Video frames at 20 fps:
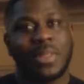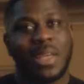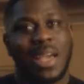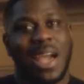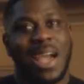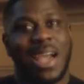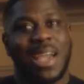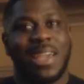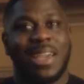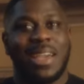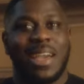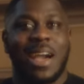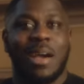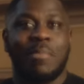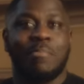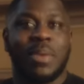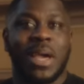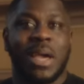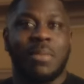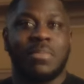Hi, I'm
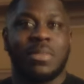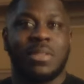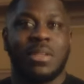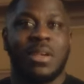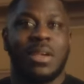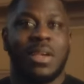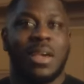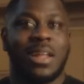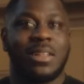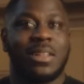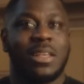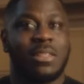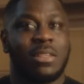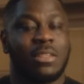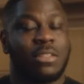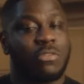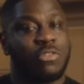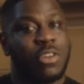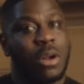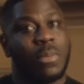Bemz, and this is
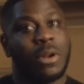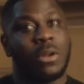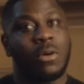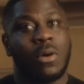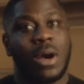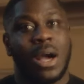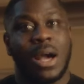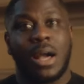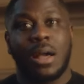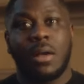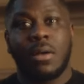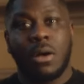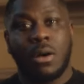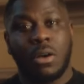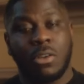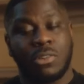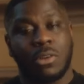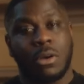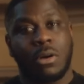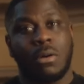Tremolo at
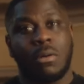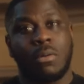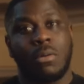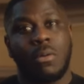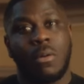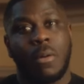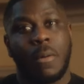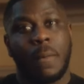Usher Hall.